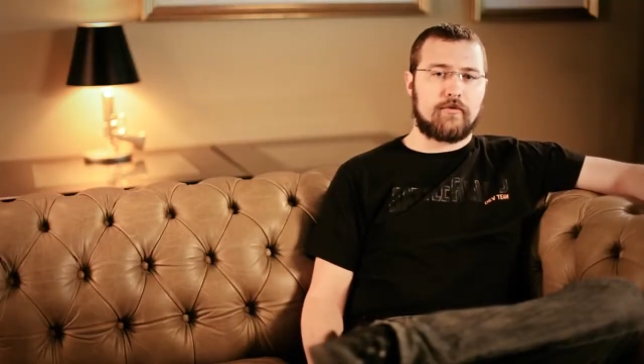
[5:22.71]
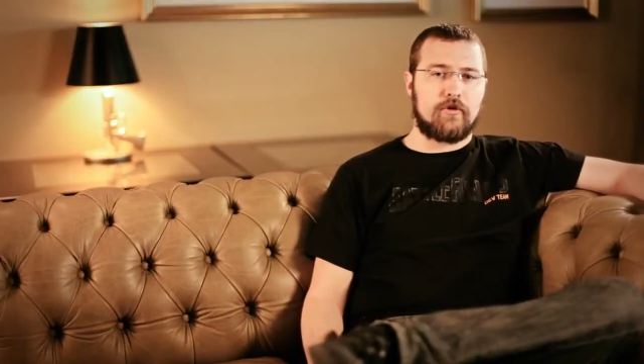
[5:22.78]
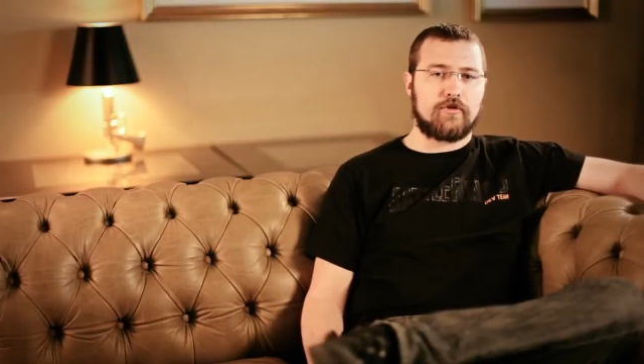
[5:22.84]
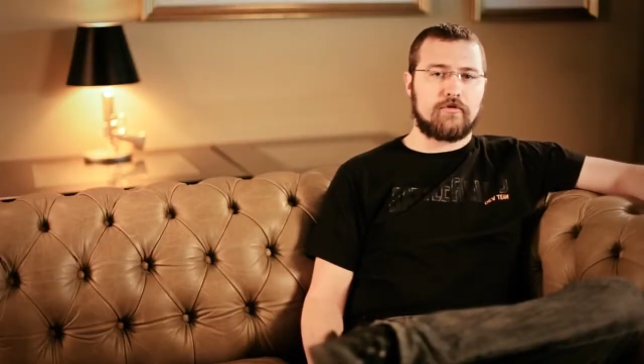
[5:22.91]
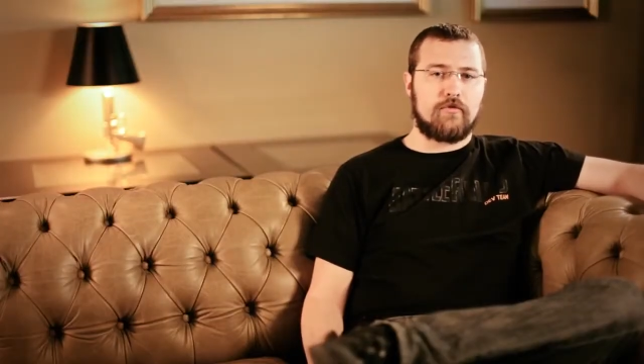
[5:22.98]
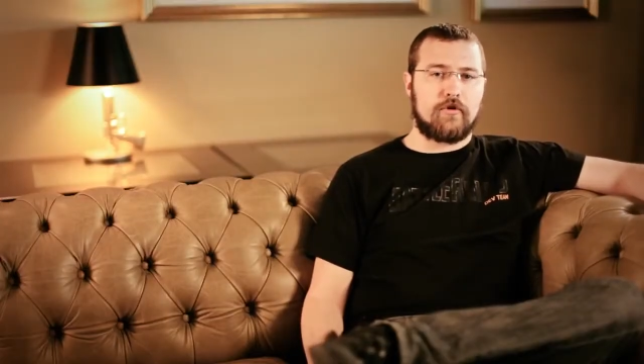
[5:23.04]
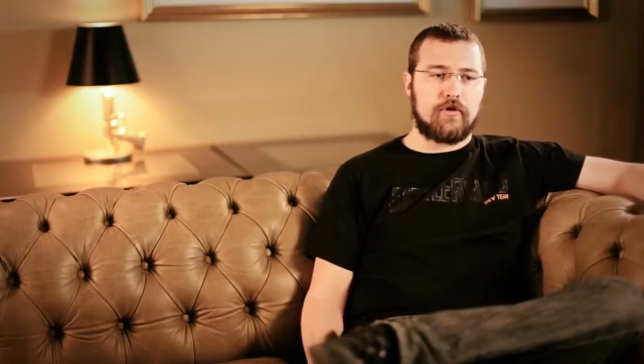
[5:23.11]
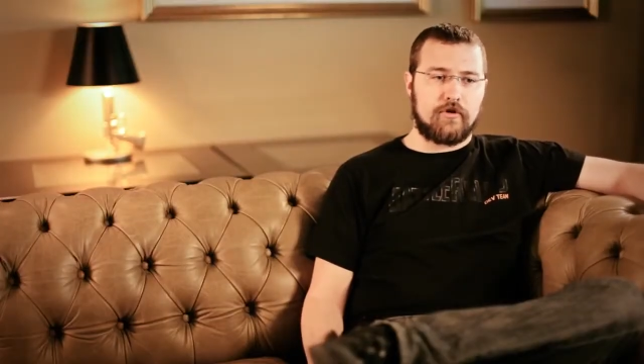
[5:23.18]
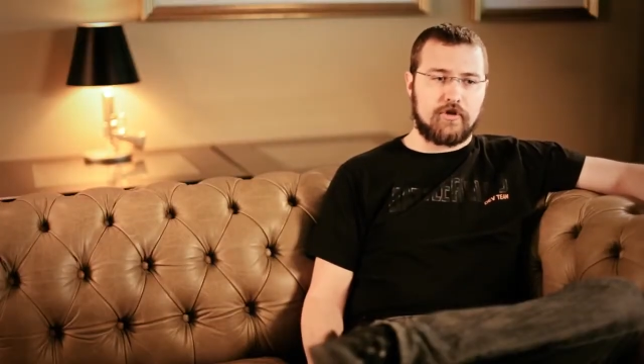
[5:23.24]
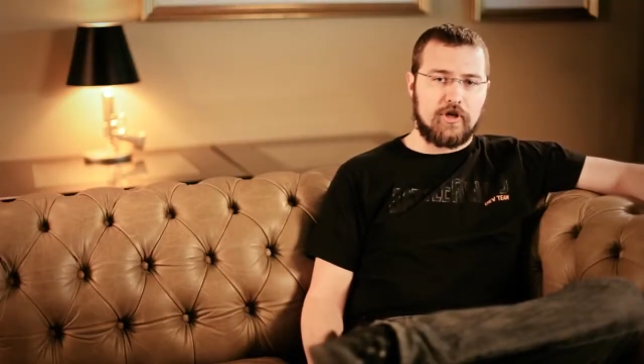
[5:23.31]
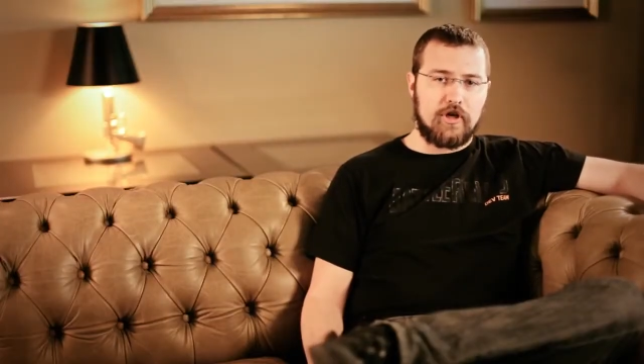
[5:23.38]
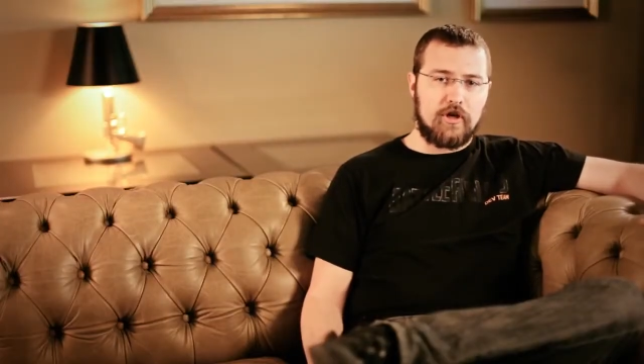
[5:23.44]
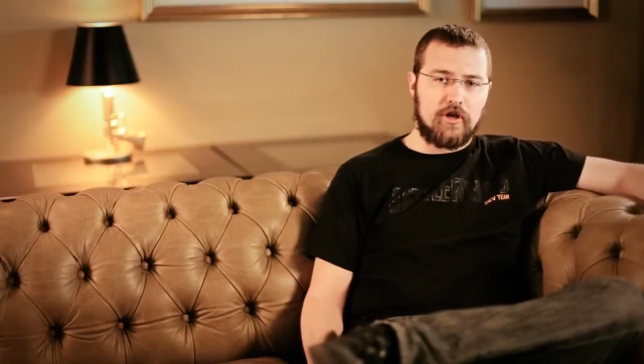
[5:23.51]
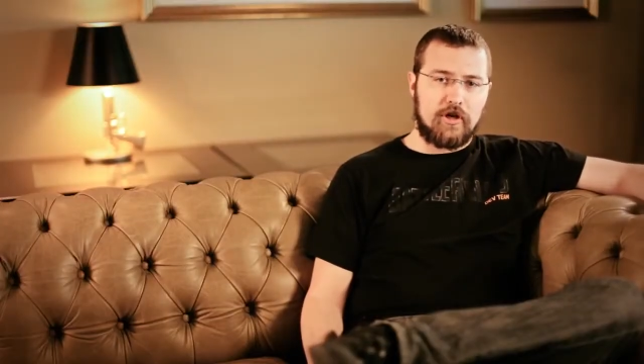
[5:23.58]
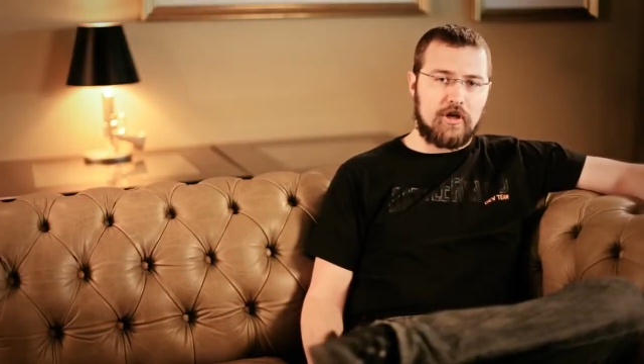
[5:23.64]
close quarters
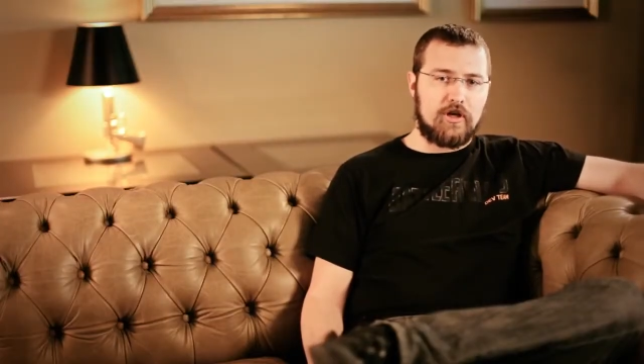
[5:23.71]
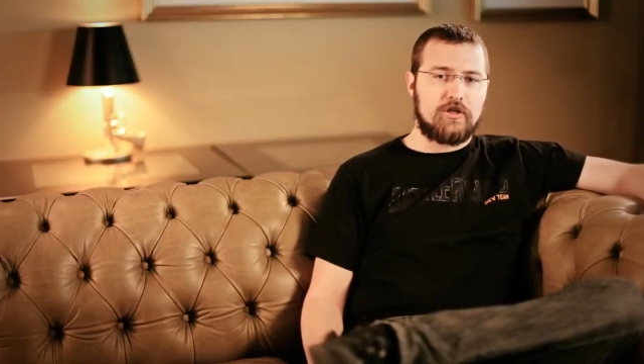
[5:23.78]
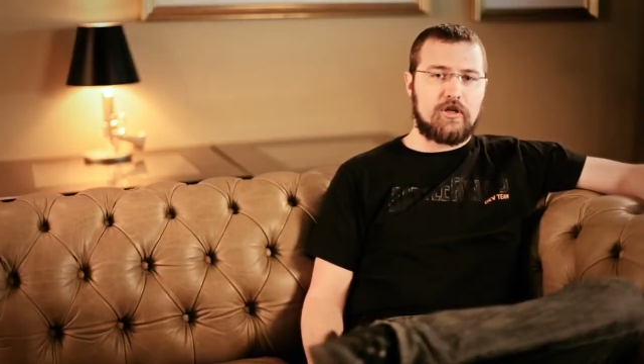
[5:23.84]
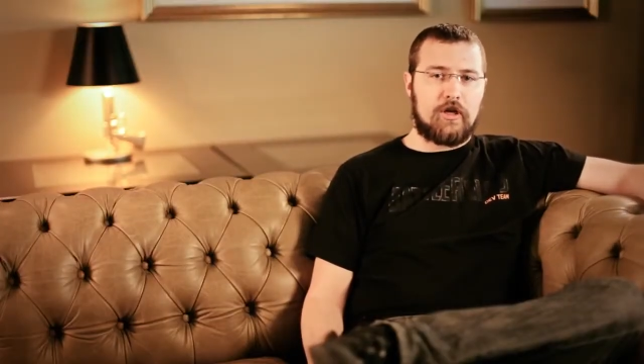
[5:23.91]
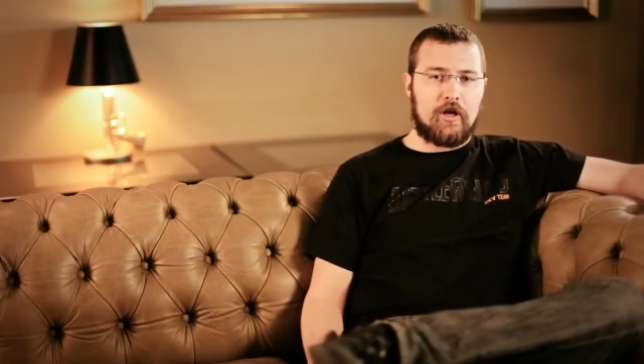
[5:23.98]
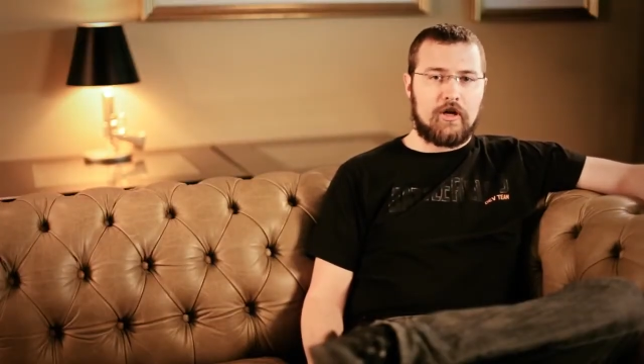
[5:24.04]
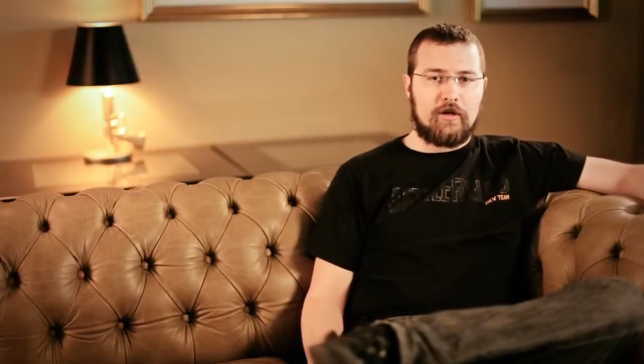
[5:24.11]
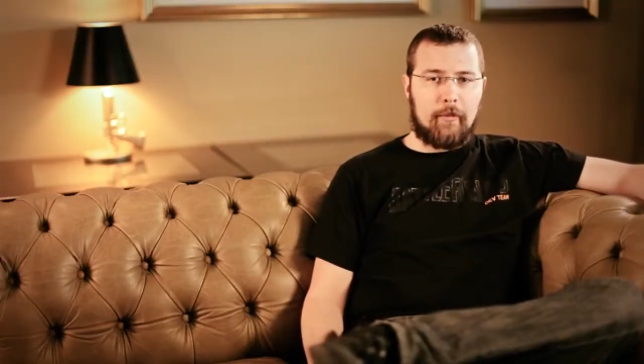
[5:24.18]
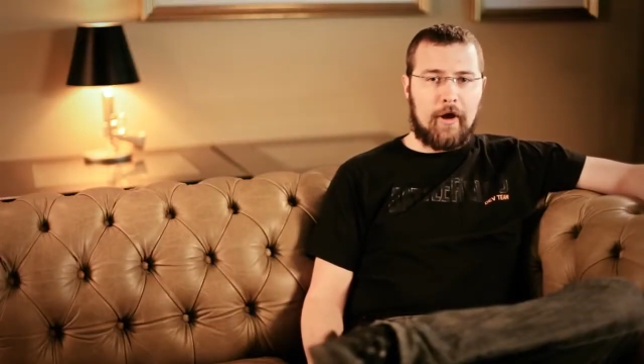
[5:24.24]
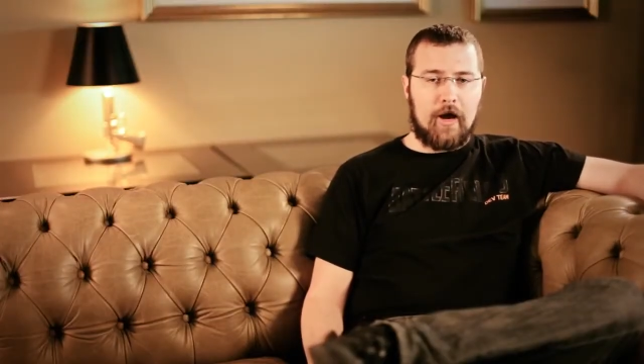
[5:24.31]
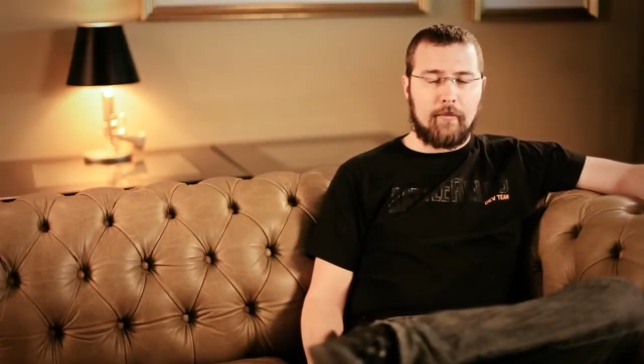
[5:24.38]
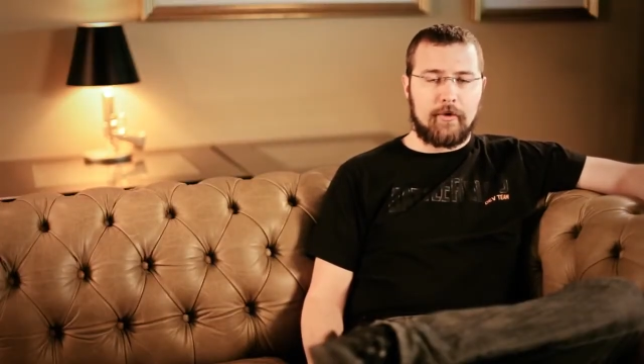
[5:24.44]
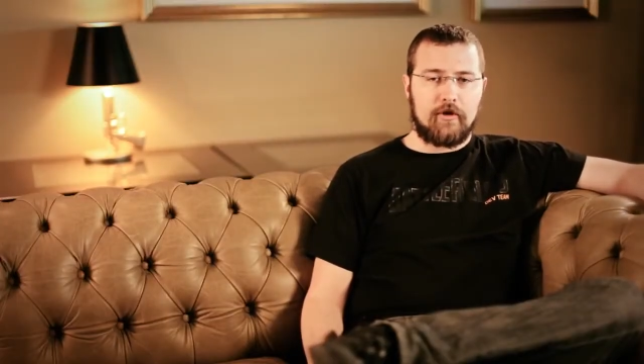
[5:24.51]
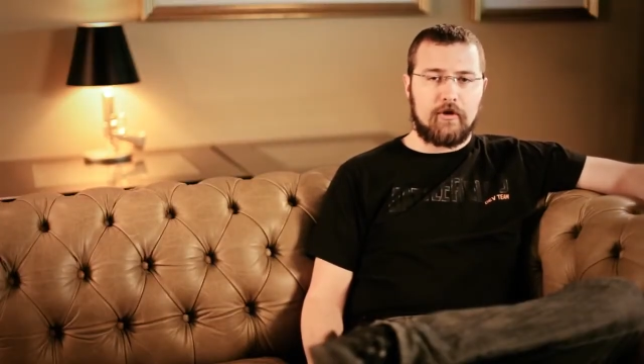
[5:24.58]
into any map.